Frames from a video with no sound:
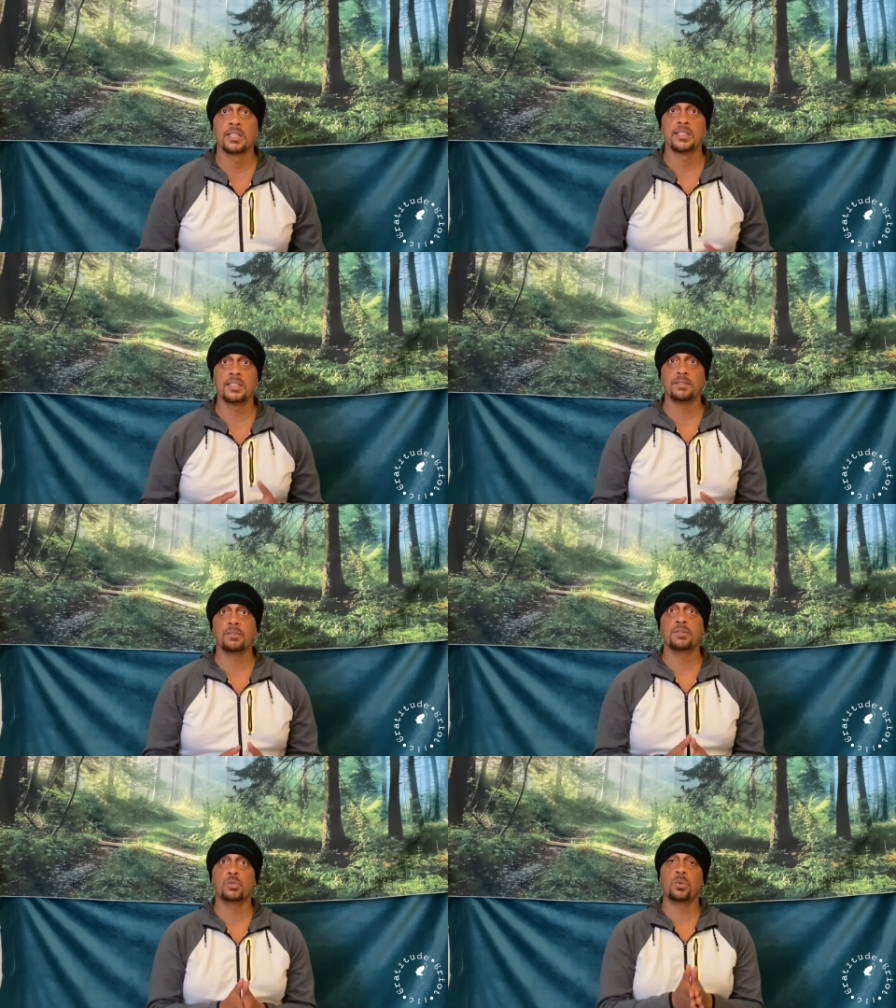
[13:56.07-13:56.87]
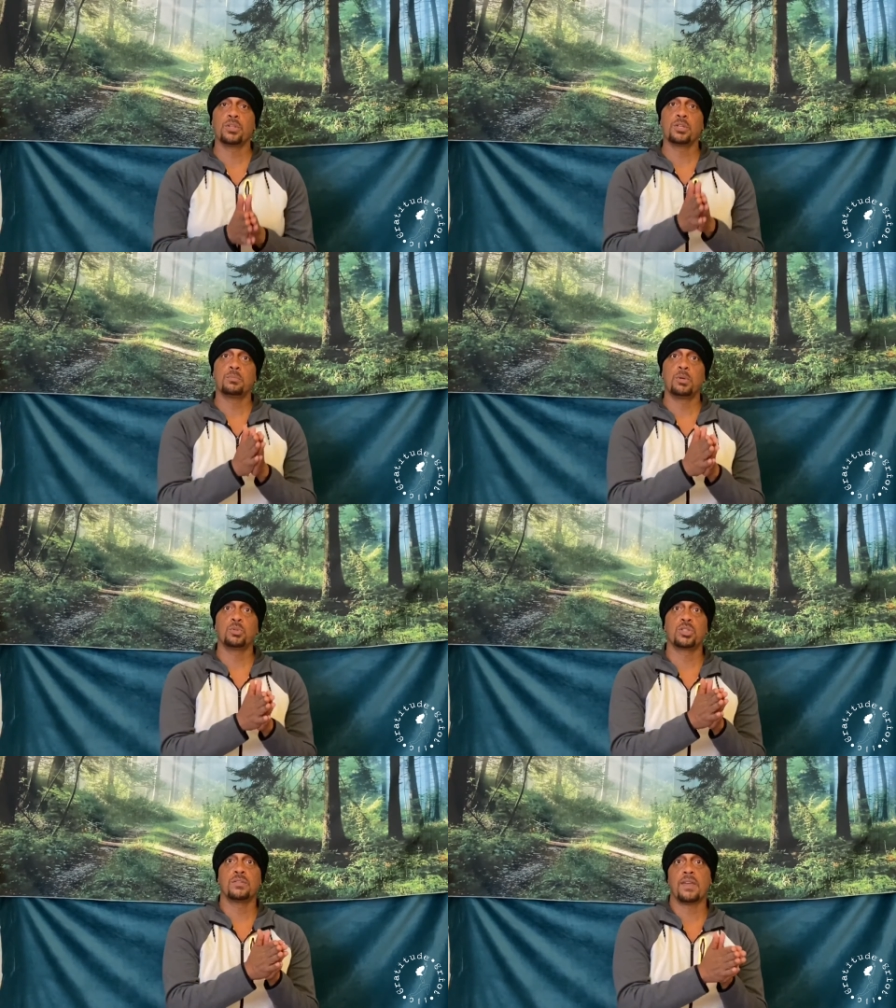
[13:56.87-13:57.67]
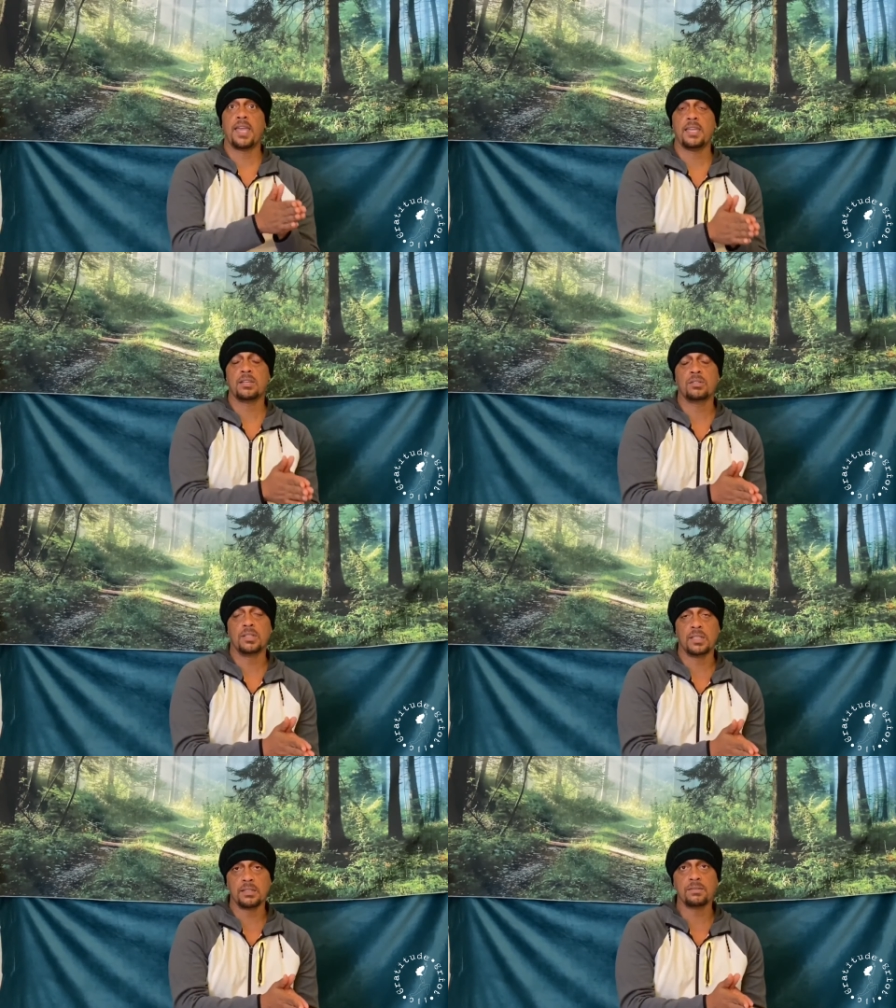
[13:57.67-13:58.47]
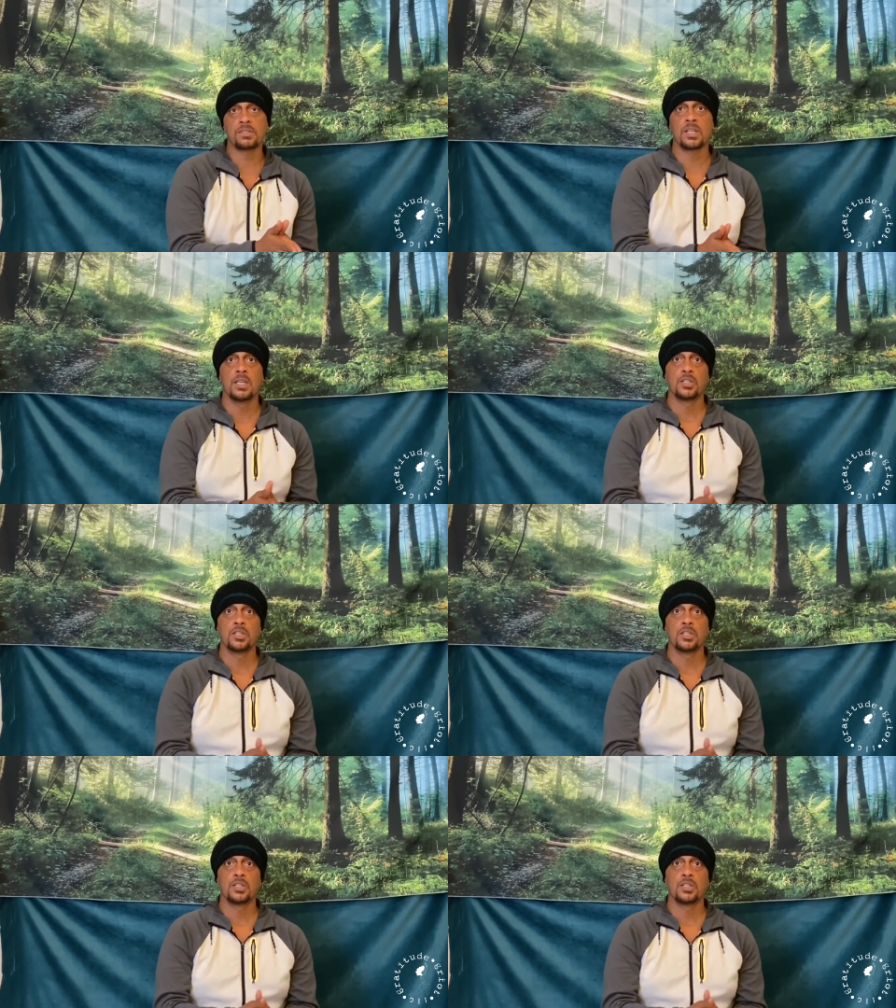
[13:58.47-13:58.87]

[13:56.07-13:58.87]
Liver is where the emotion of anger lives.